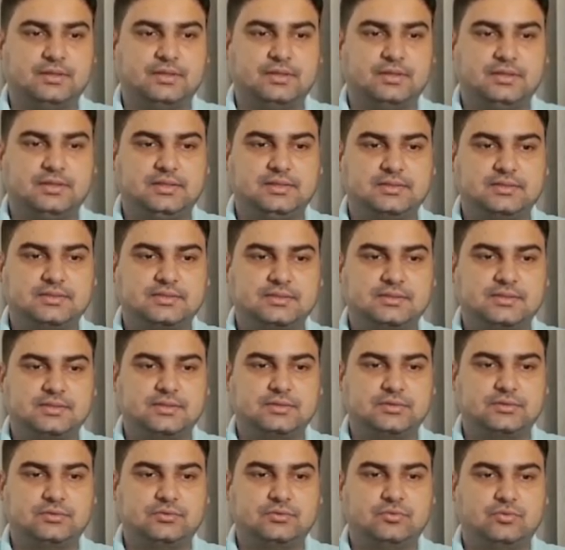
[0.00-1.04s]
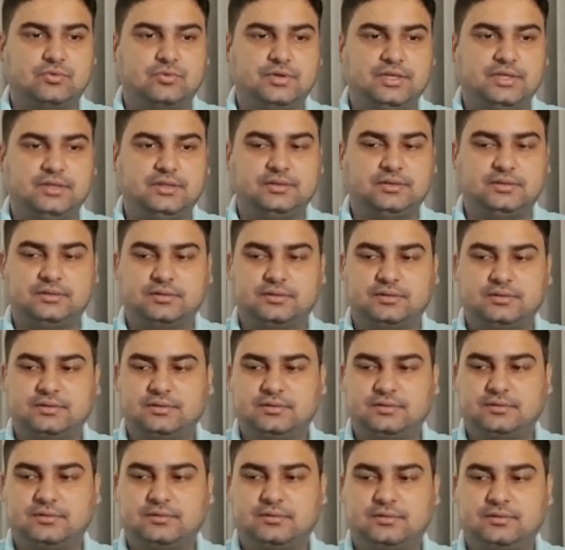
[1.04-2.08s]
is going
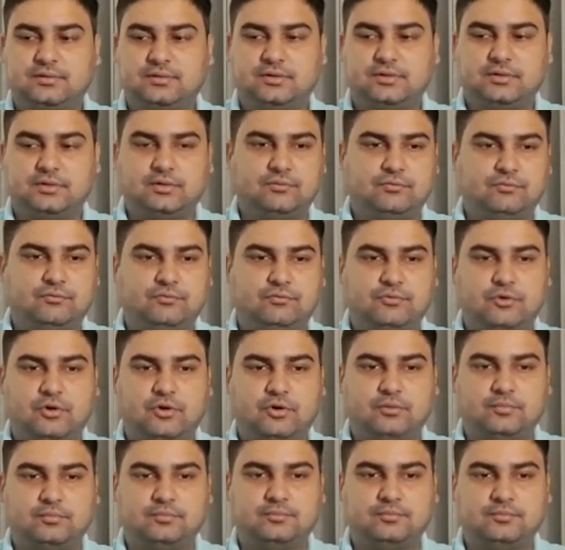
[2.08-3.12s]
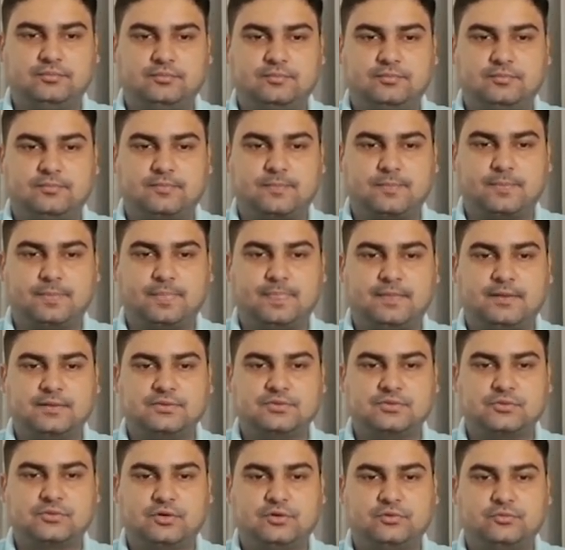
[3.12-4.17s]
from
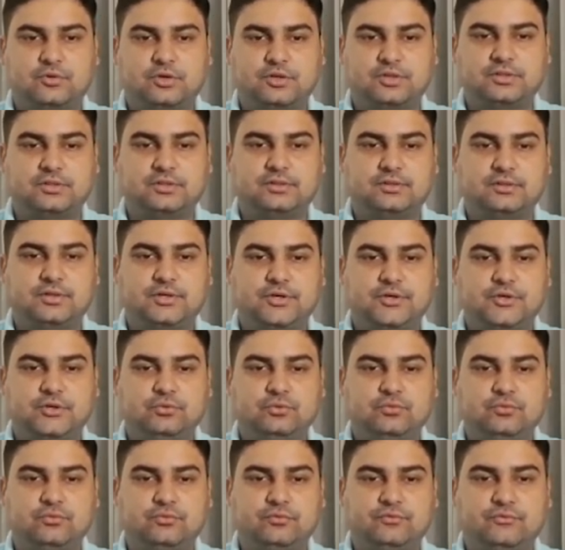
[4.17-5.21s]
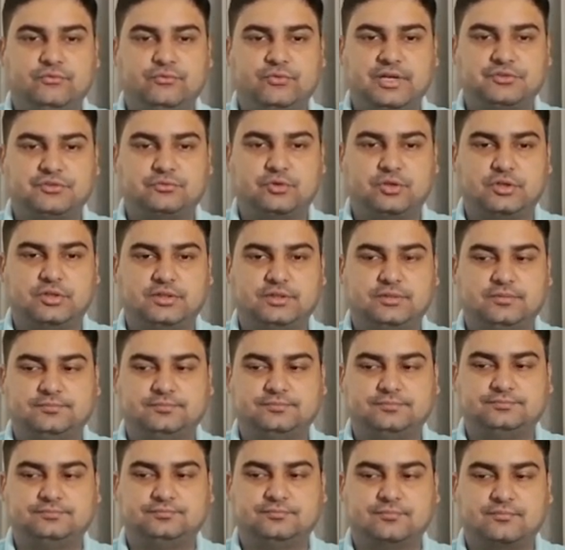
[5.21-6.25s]
salt water to fresh water
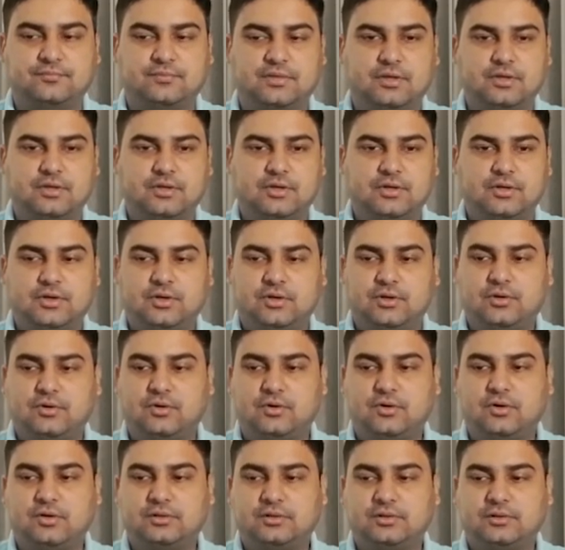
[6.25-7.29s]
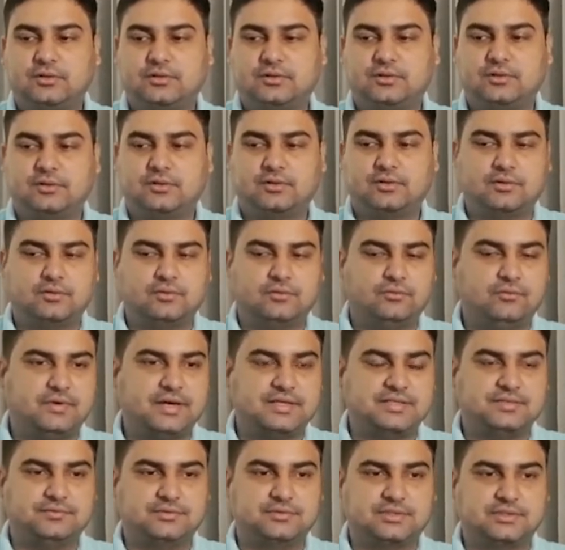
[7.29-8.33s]
or
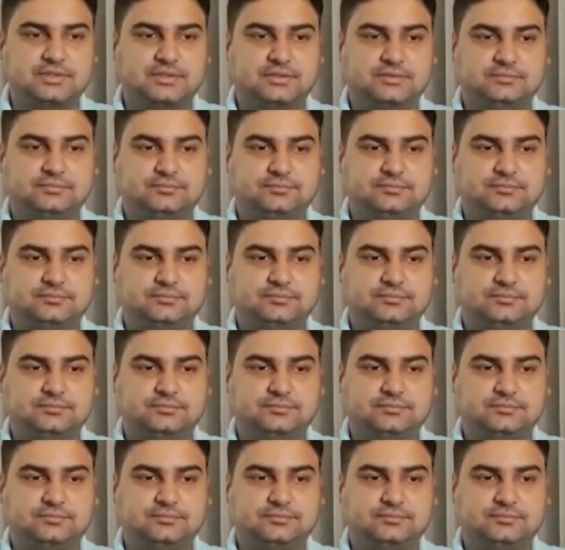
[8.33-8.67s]
vice versa.